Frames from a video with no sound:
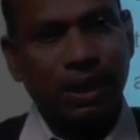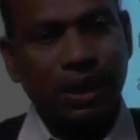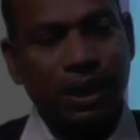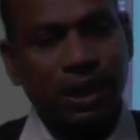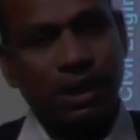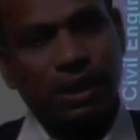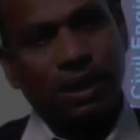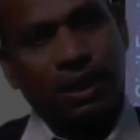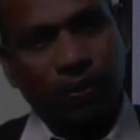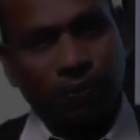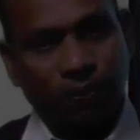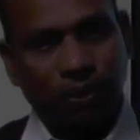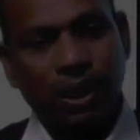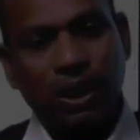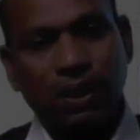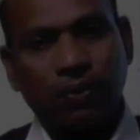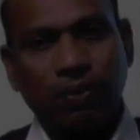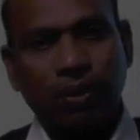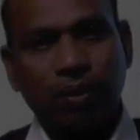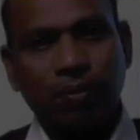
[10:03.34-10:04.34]
is
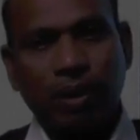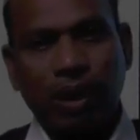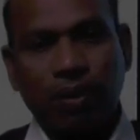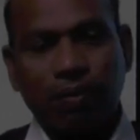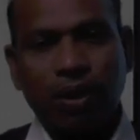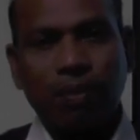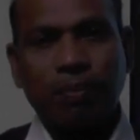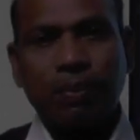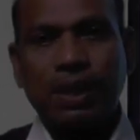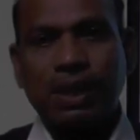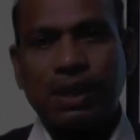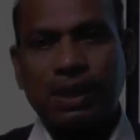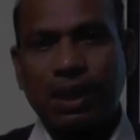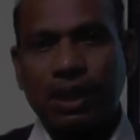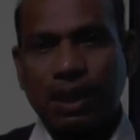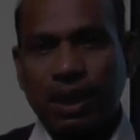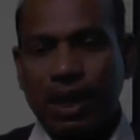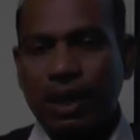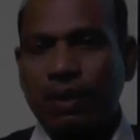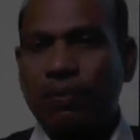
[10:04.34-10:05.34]
different from
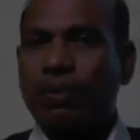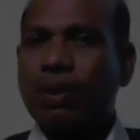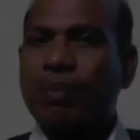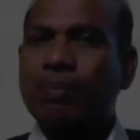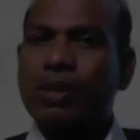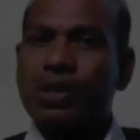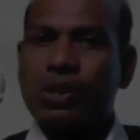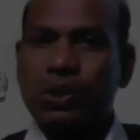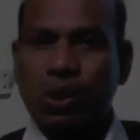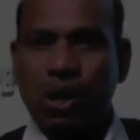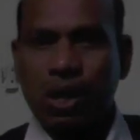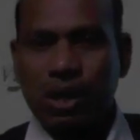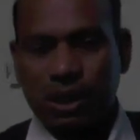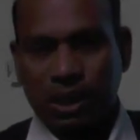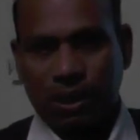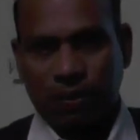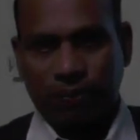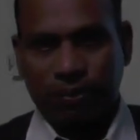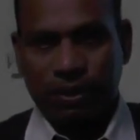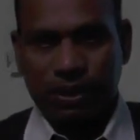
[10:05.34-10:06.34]
evaporation rate from the soil
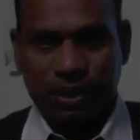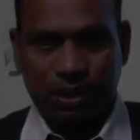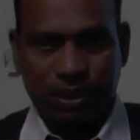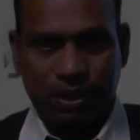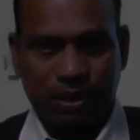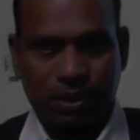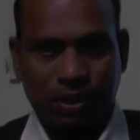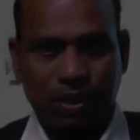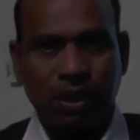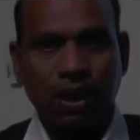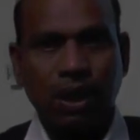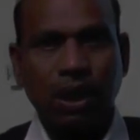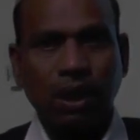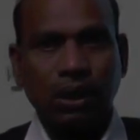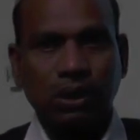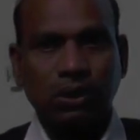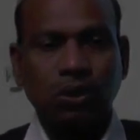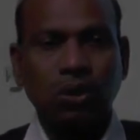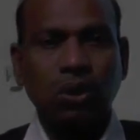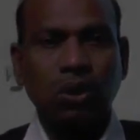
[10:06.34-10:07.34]
surfaces.
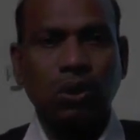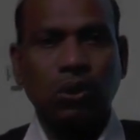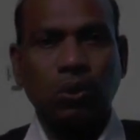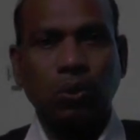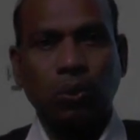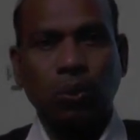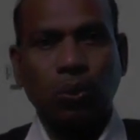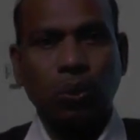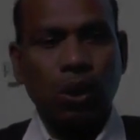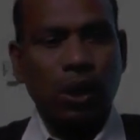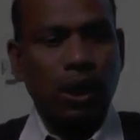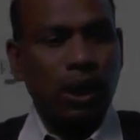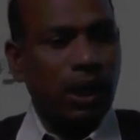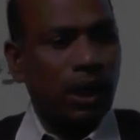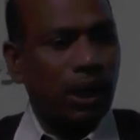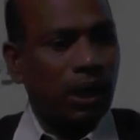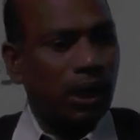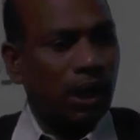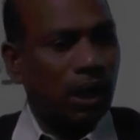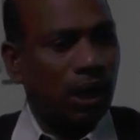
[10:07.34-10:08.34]
So, to
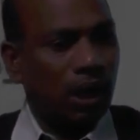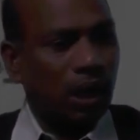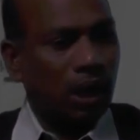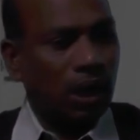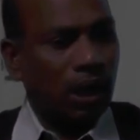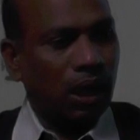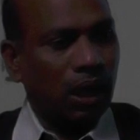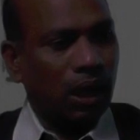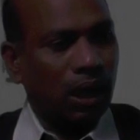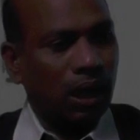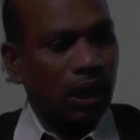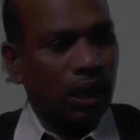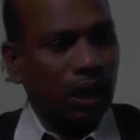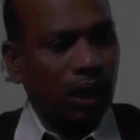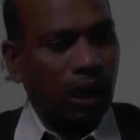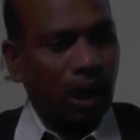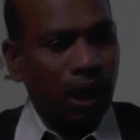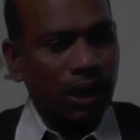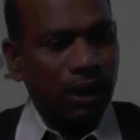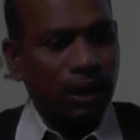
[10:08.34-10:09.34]

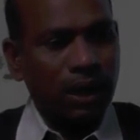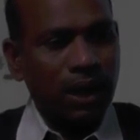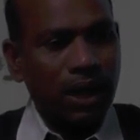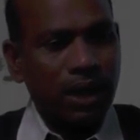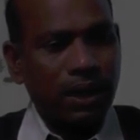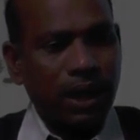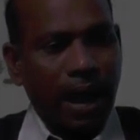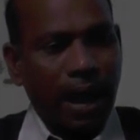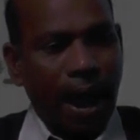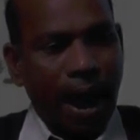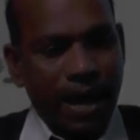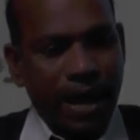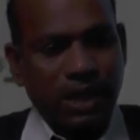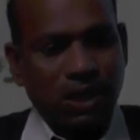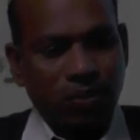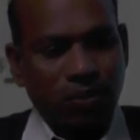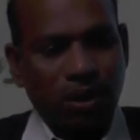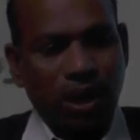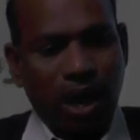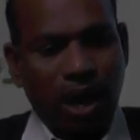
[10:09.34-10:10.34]
calculate
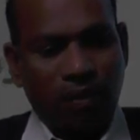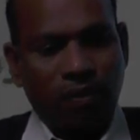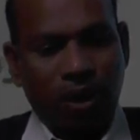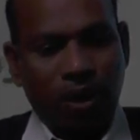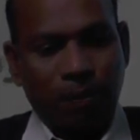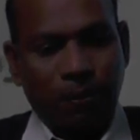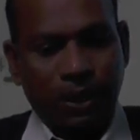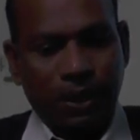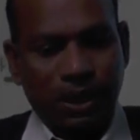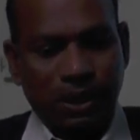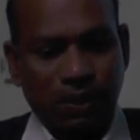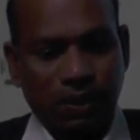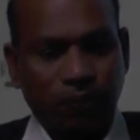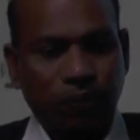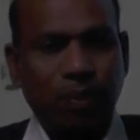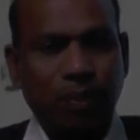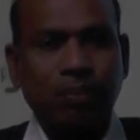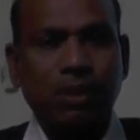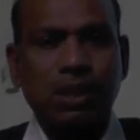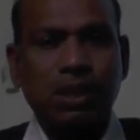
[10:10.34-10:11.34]
actual evaporation
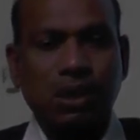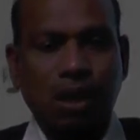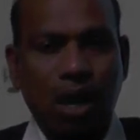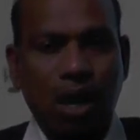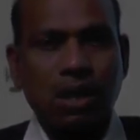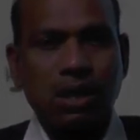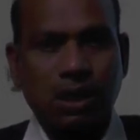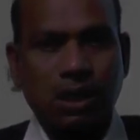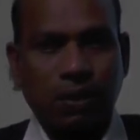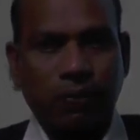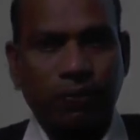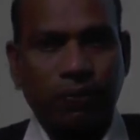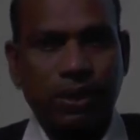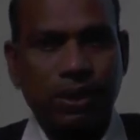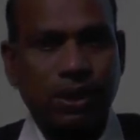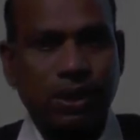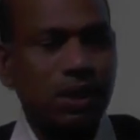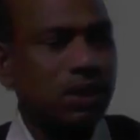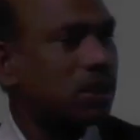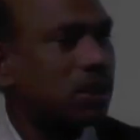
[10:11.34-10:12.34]
from the soil
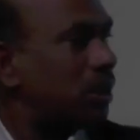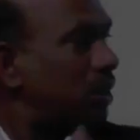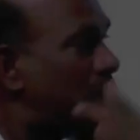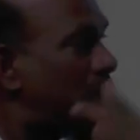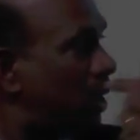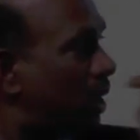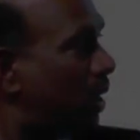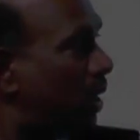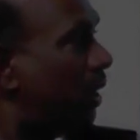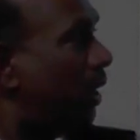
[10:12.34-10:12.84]
surfaces, here